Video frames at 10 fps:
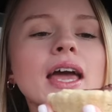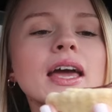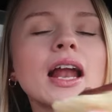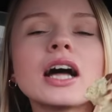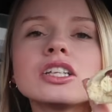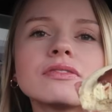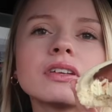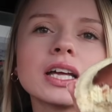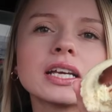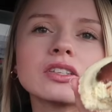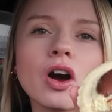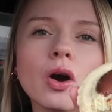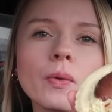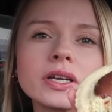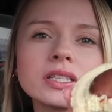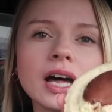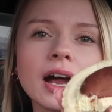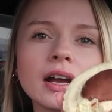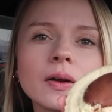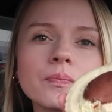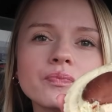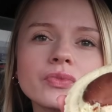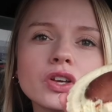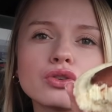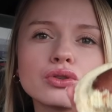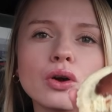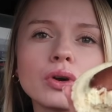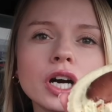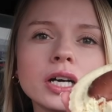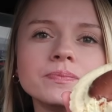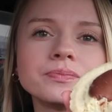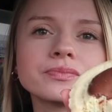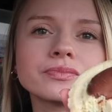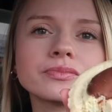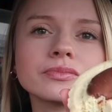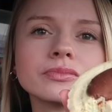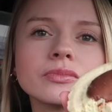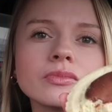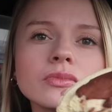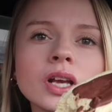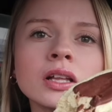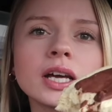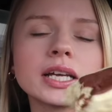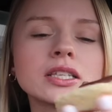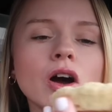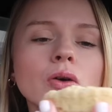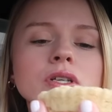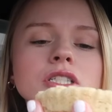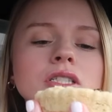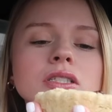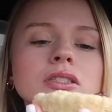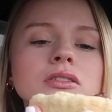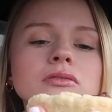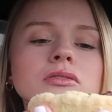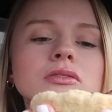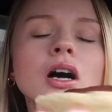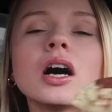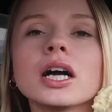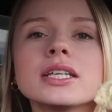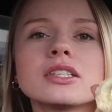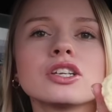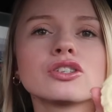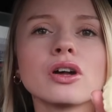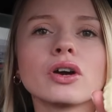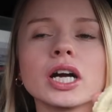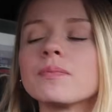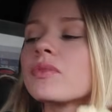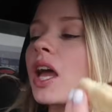And I just feel like it's always like so good. Like, it's always just, it's just so good.